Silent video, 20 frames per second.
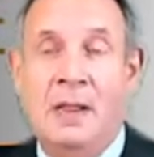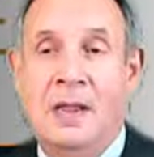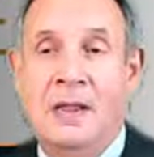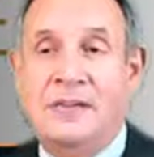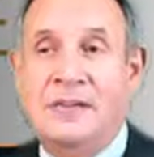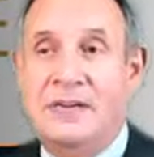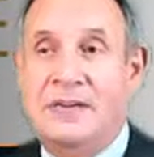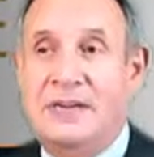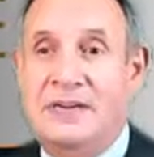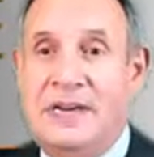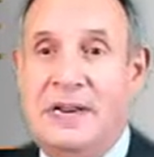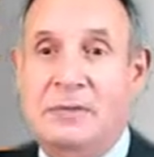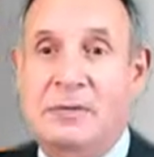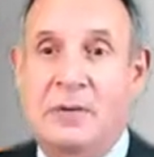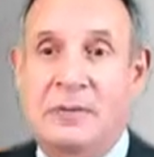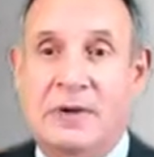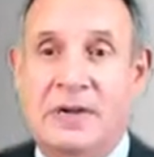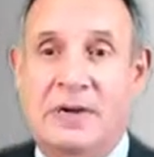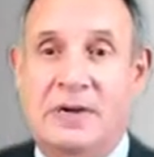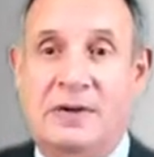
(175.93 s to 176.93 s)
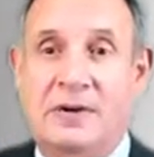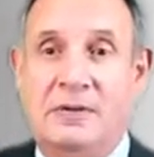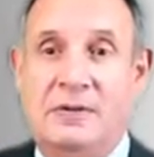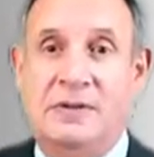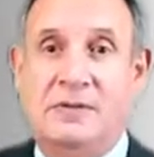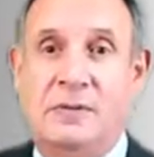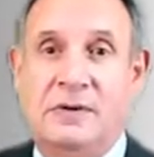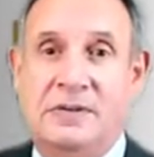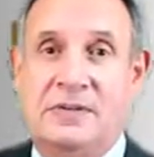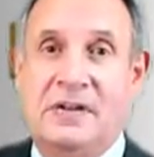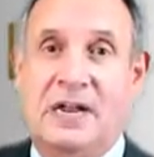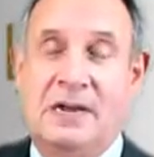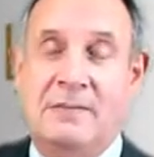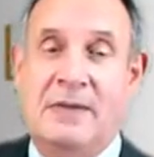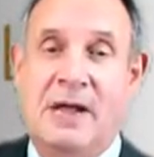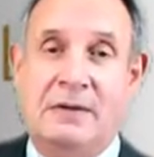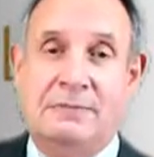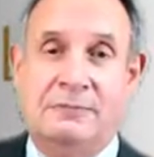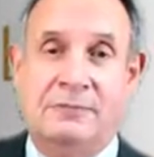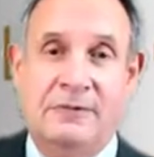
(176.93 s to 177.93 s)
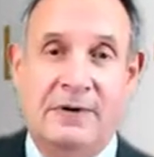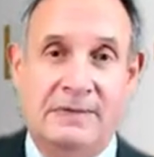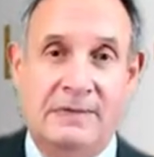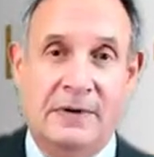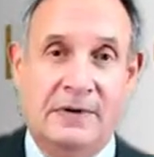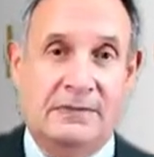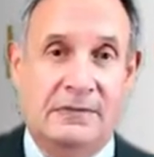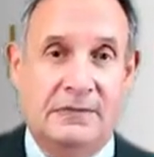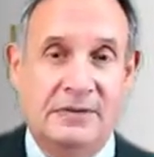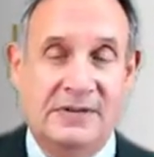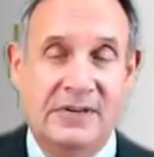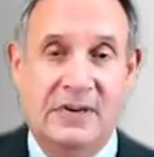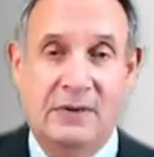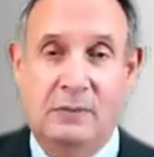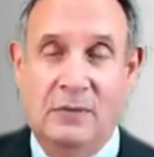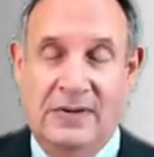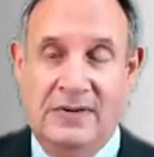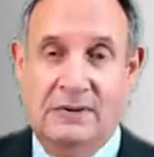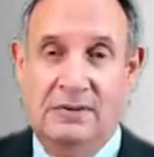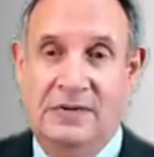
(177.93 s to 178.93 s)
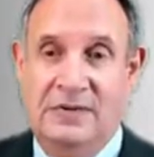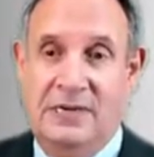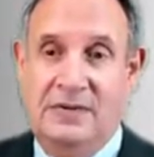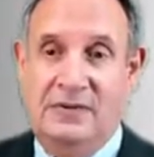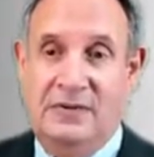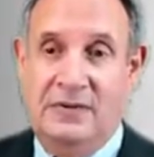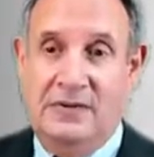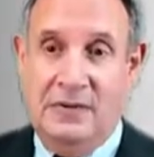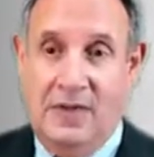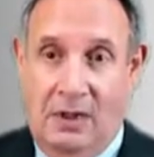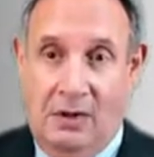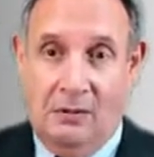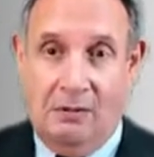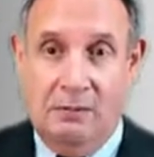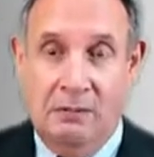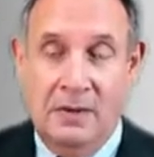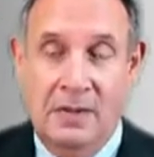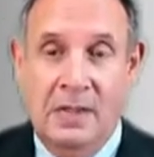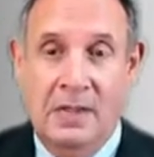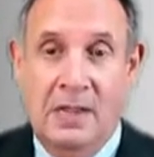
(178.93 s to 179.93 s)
So today what we're going to do is we're going to talk about river cruising and what you need to know.